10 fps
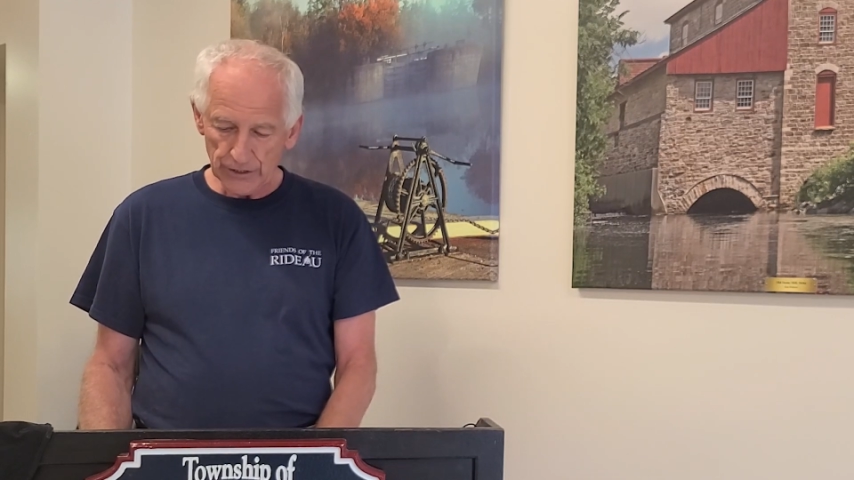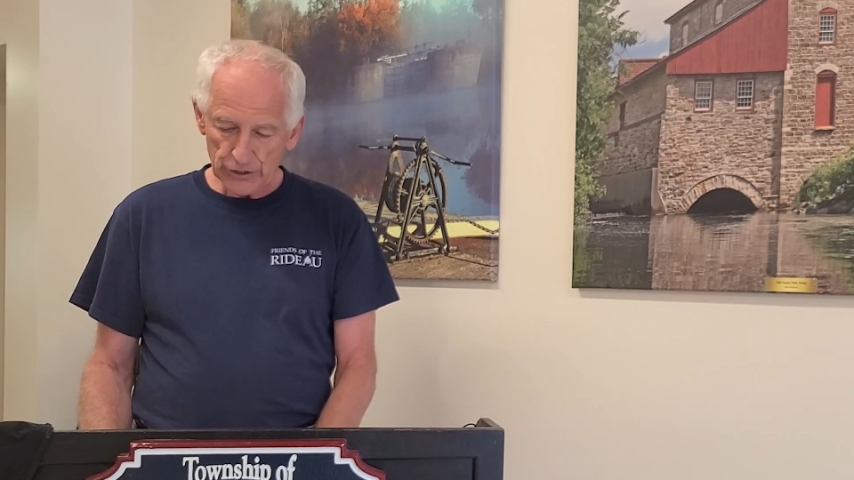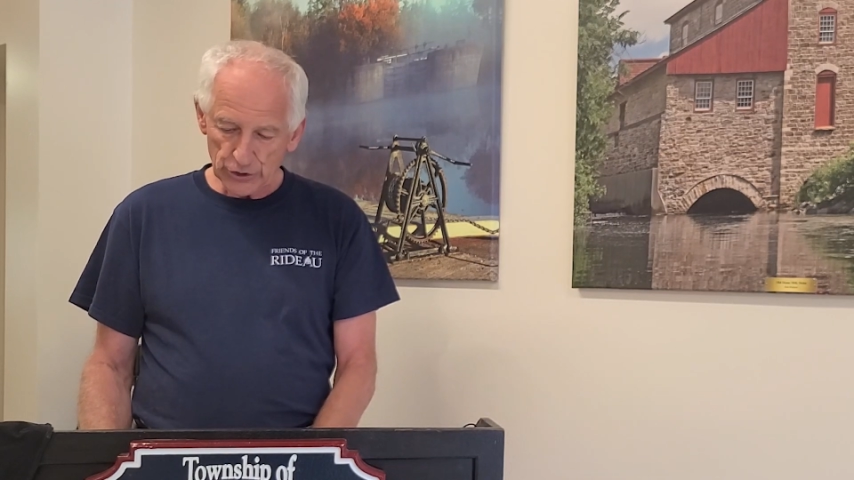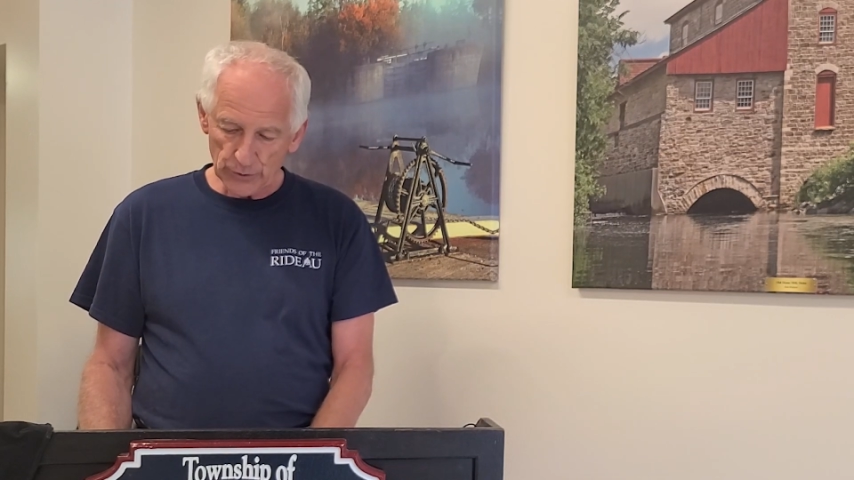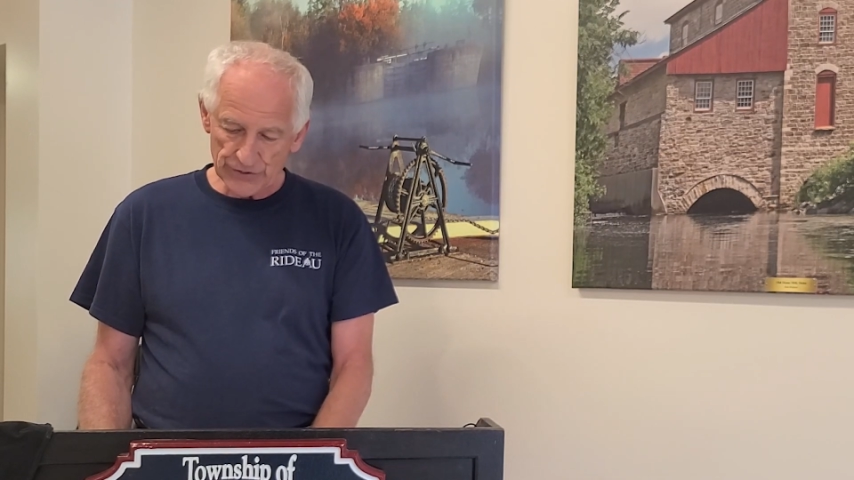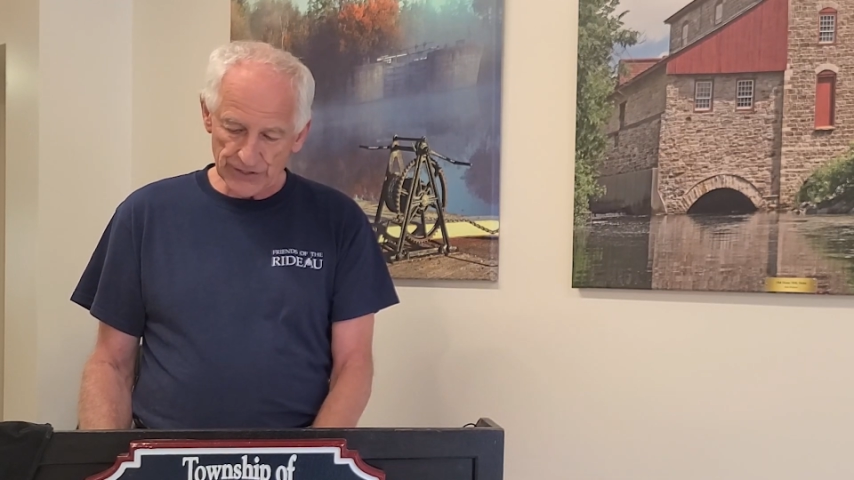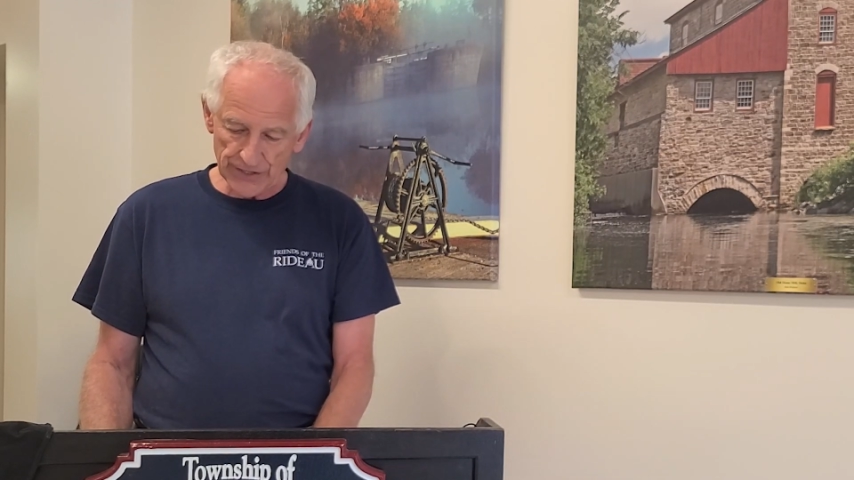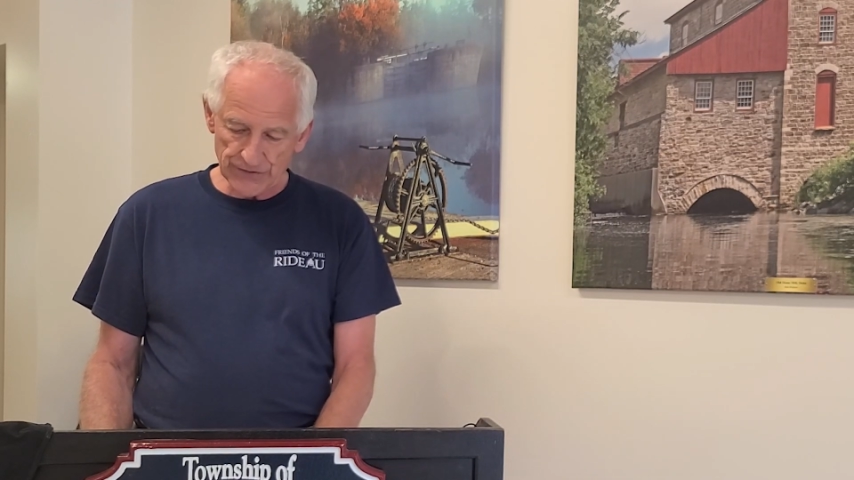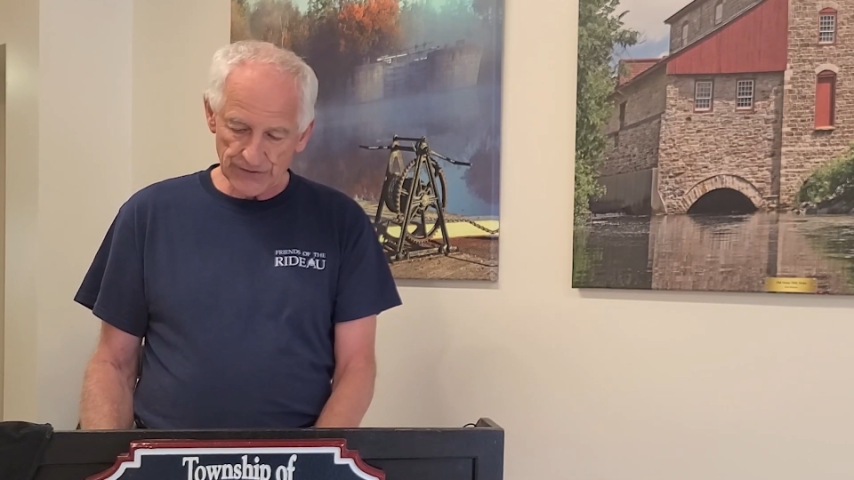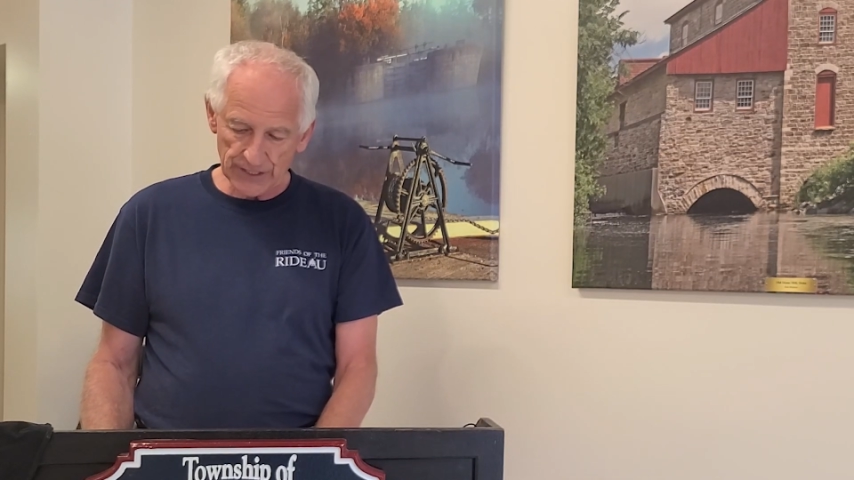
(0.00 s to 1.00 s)
to
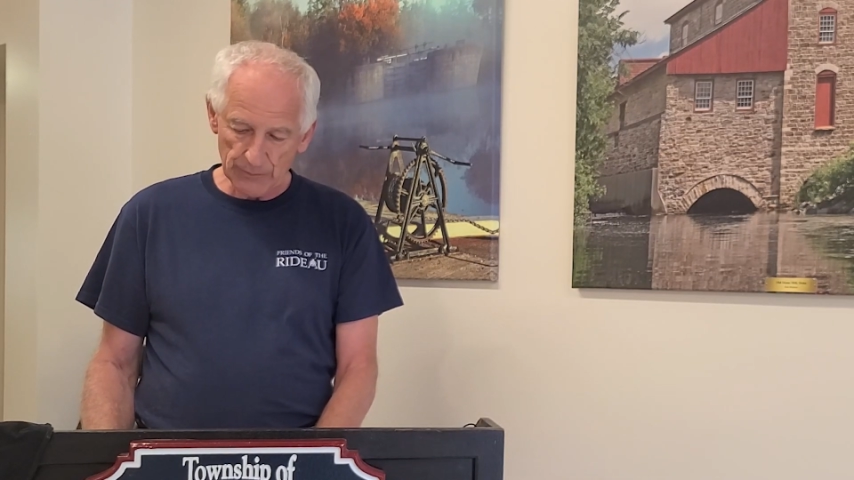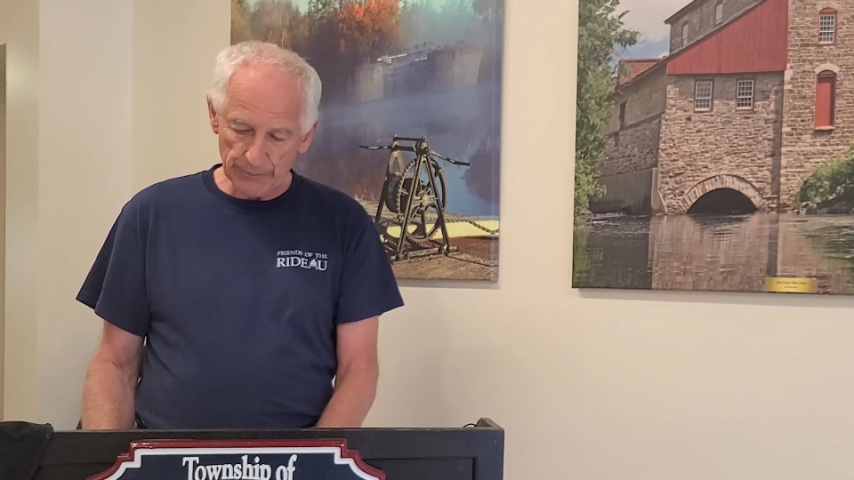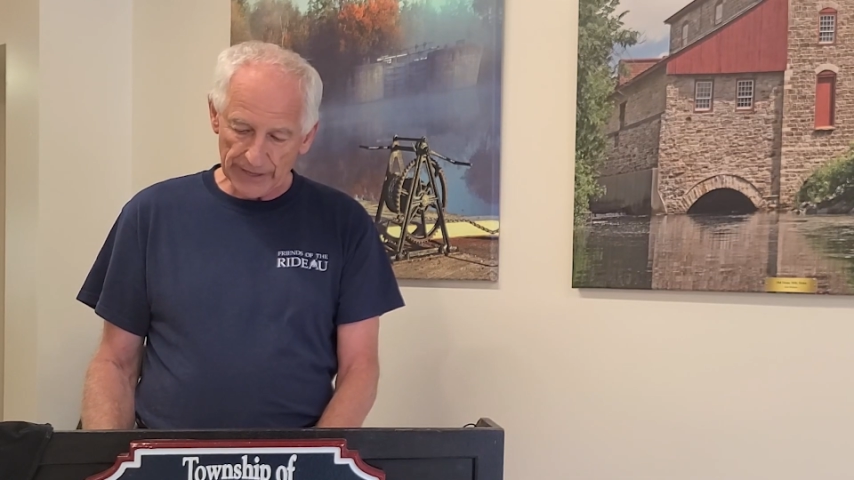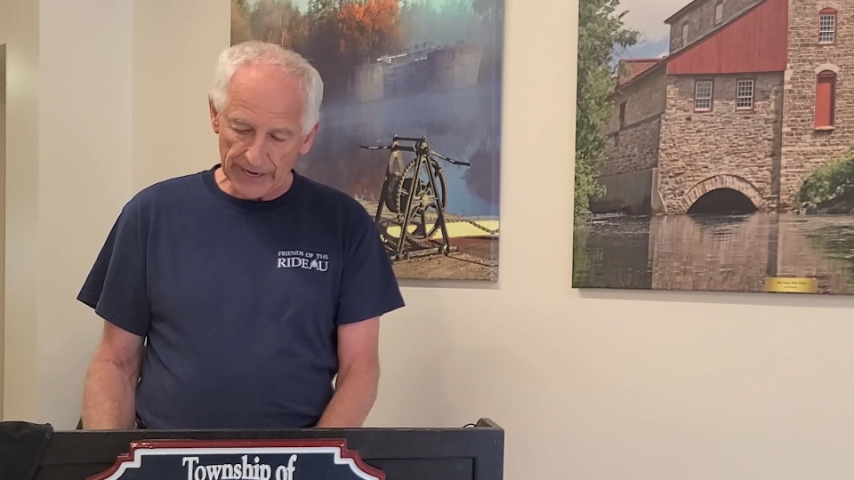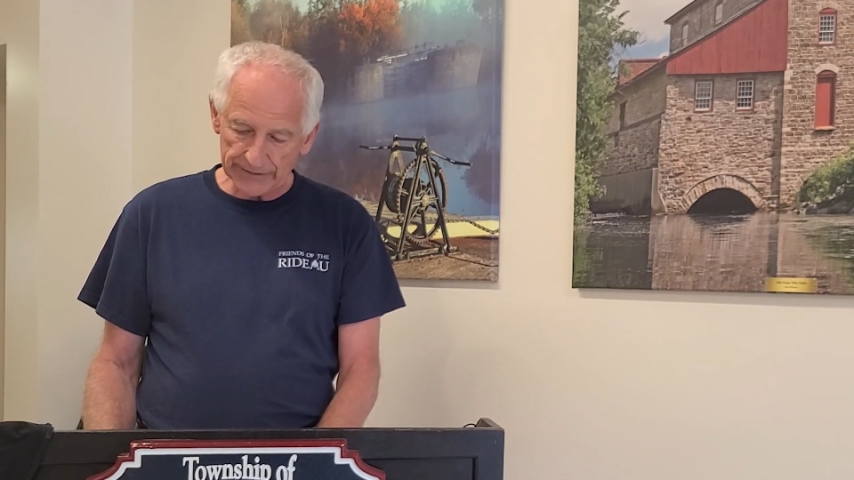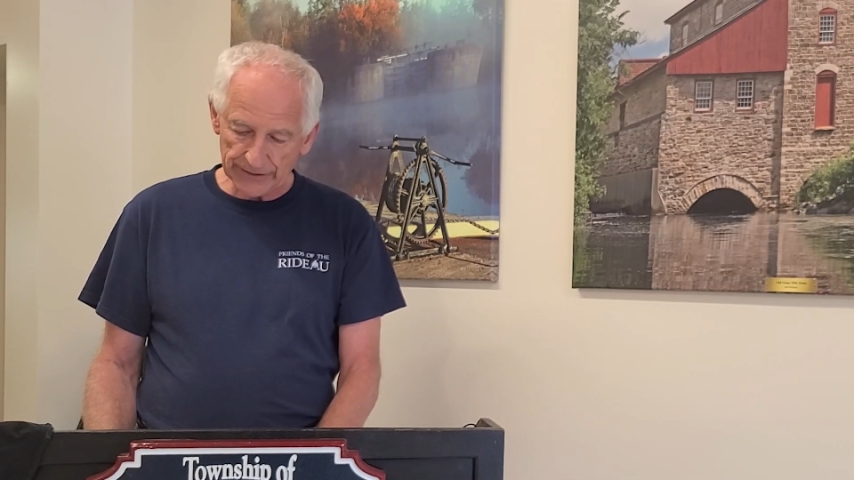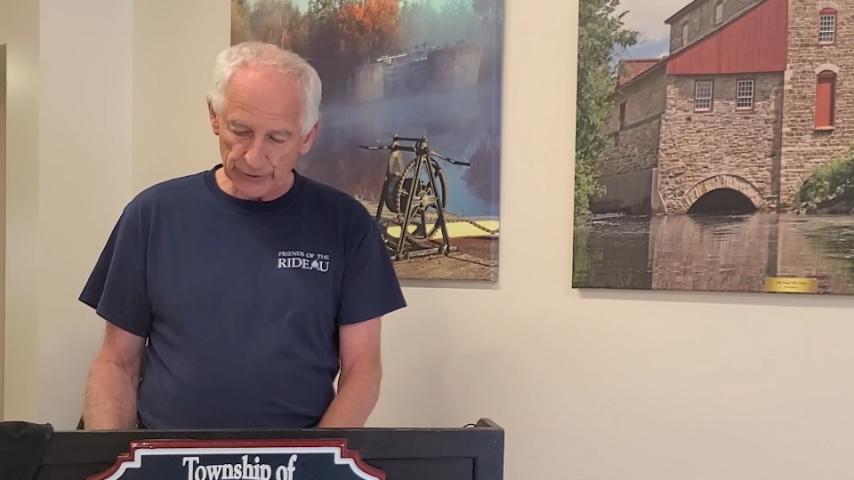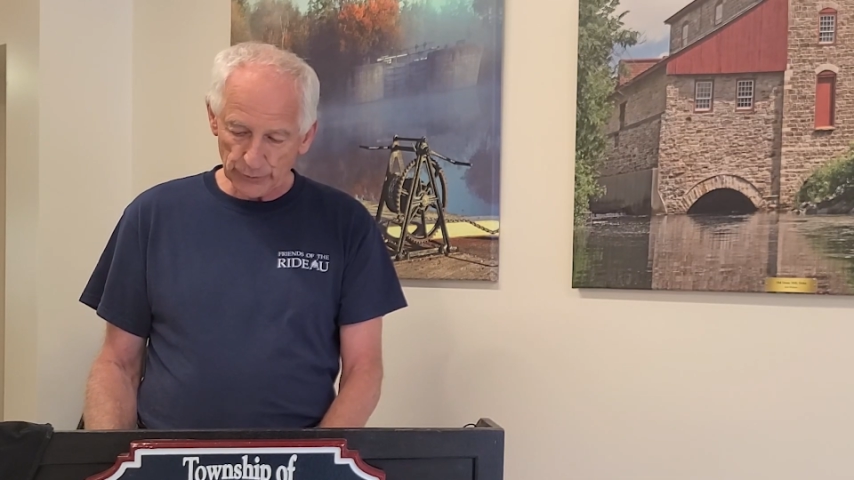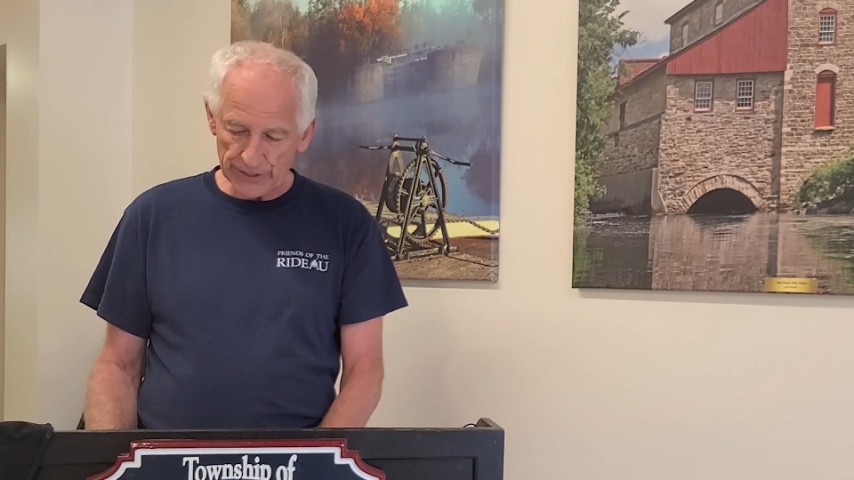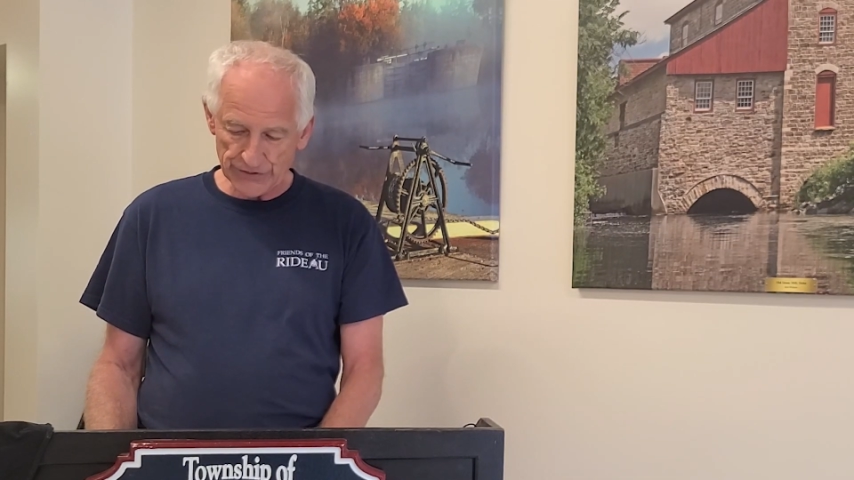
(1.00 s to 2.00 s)
assess the impact and the
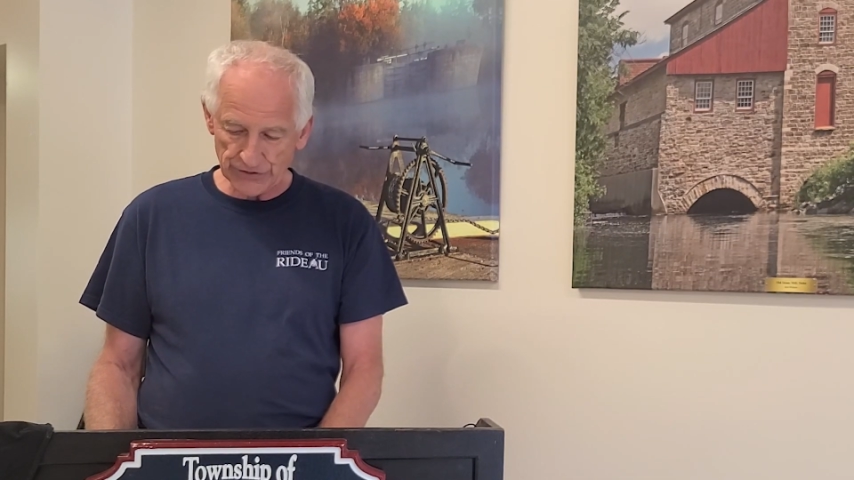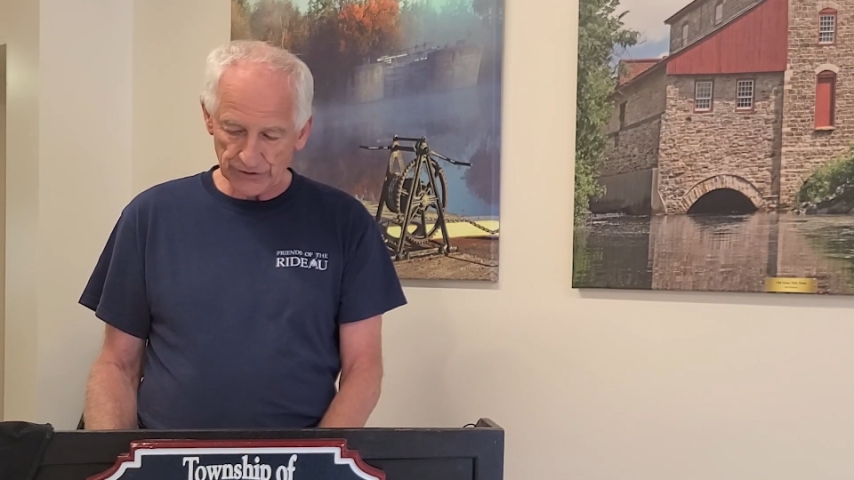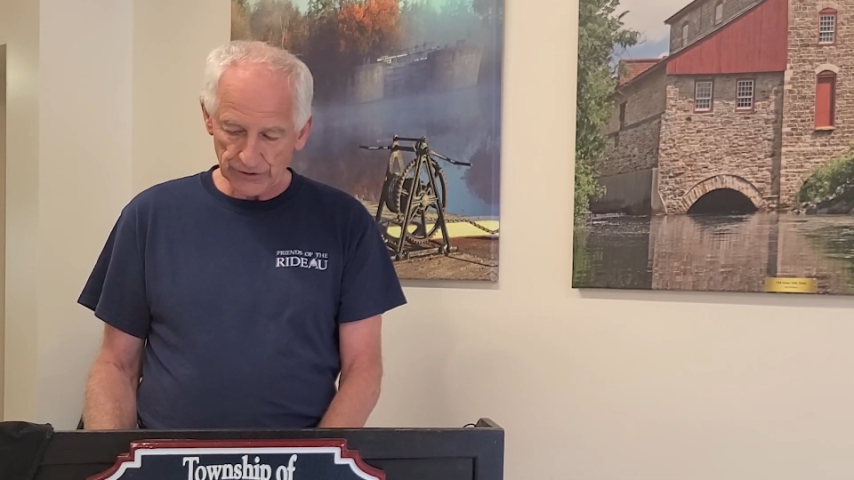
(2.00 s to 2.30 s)
risk,